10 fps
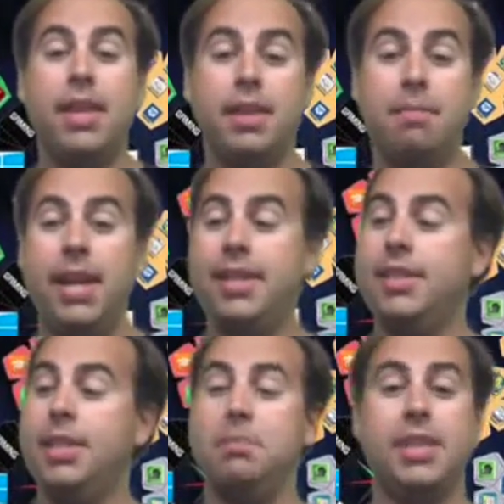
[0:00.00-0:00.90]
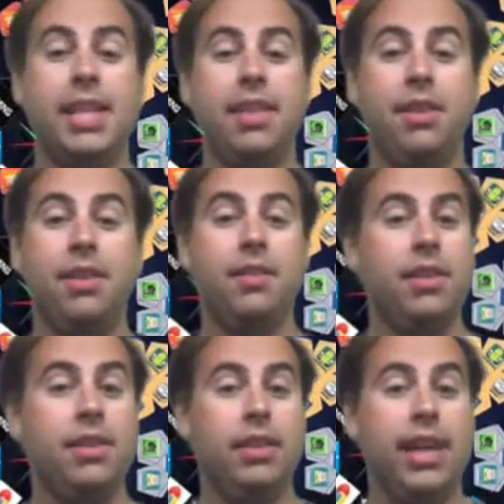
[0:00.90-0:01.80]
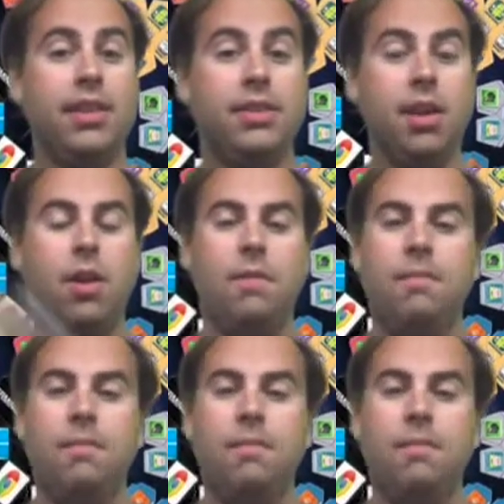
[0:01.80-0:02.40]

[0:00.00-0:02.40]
and then pasting them together like so.